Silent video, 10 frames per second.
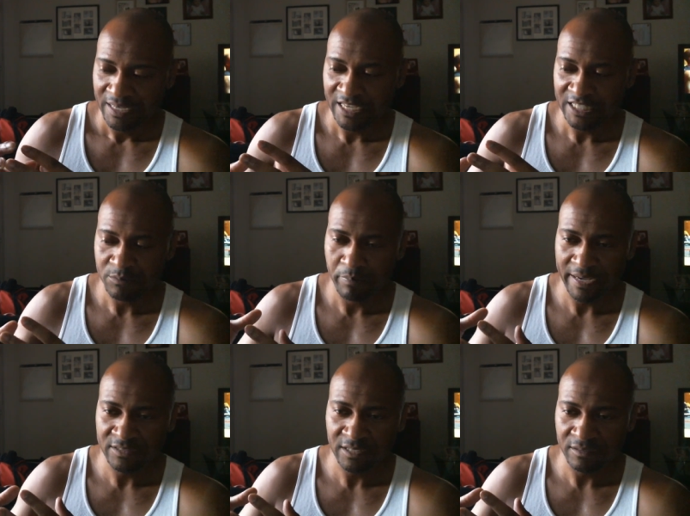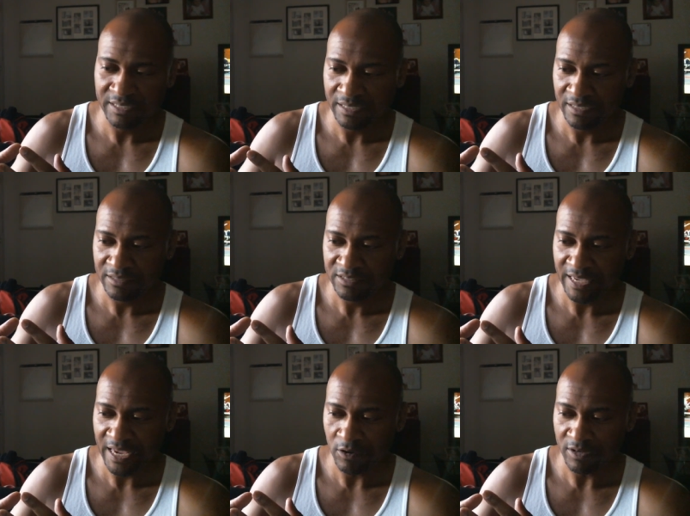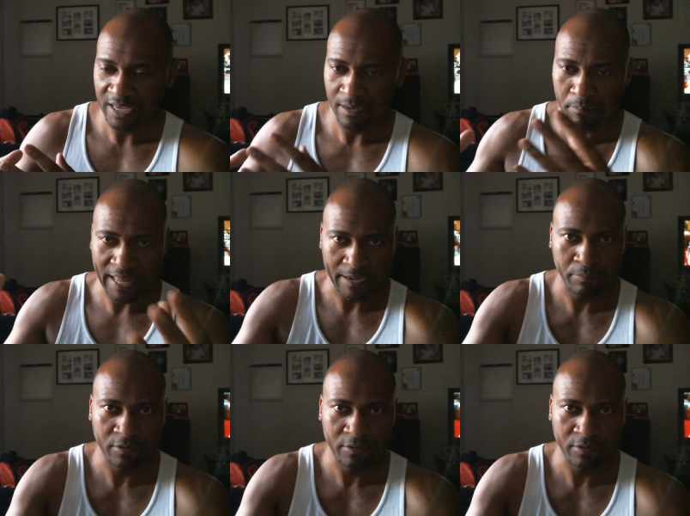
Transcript: he's basically saying, okay, black